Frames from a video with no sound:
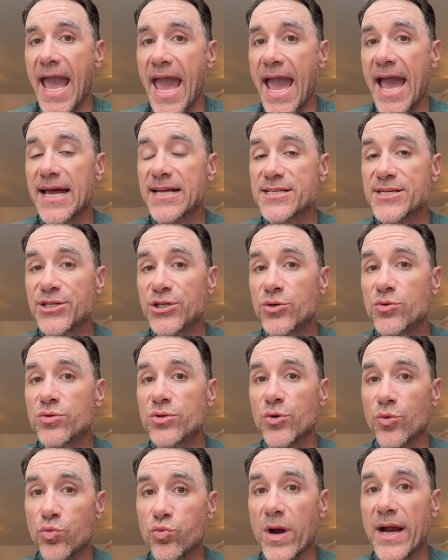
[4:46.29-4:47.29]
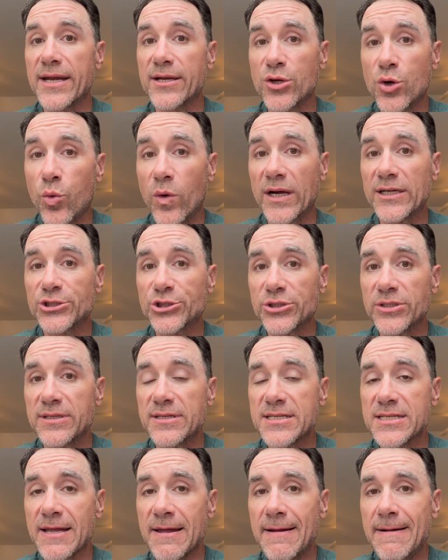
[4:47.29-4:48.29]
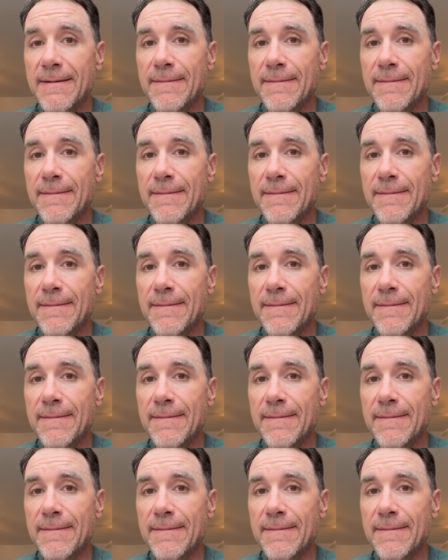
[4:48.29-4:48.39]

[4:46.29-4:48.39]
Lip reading: ask you the right questions,